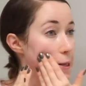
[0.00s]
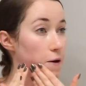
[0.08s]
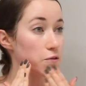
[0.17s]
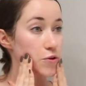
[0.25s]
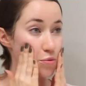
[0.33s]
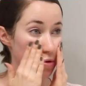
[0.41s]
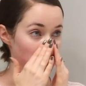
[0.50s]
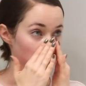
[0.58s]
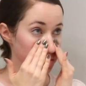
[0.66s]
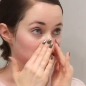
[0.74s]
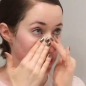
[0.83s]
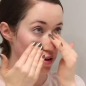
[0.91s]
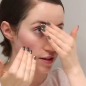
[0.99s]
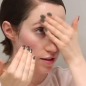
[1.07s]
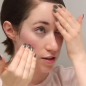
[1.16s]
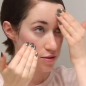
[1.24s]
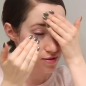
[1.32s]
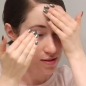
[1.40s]
down the road, but you
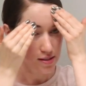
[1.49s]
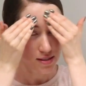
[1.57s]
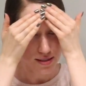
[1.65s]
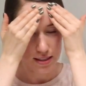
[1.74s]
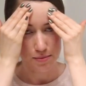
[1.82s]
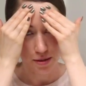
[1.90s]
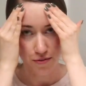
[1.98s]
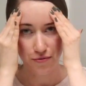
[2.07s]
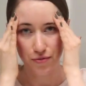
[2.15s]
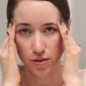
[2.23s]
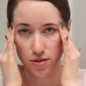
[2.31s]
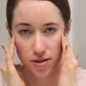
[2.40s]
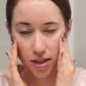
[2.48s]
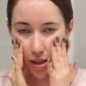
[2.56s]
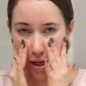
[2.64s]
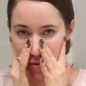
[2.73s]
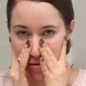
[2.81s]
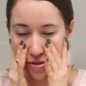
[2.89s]
know, since this is like my first
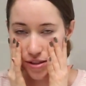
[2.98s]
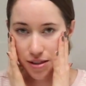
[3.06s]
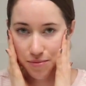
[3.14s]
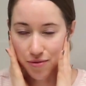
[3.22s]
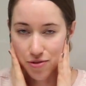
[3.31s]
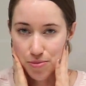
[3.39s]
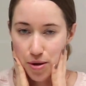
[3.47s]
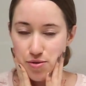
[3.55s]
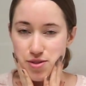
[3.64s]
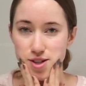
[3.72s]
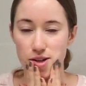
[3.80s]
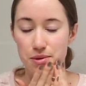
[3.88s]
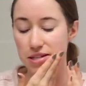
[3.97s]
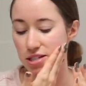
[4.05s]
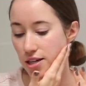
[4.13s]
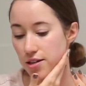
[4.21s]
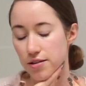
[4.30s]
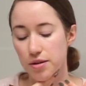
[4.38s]
skincare routine i am ever posting on my channel,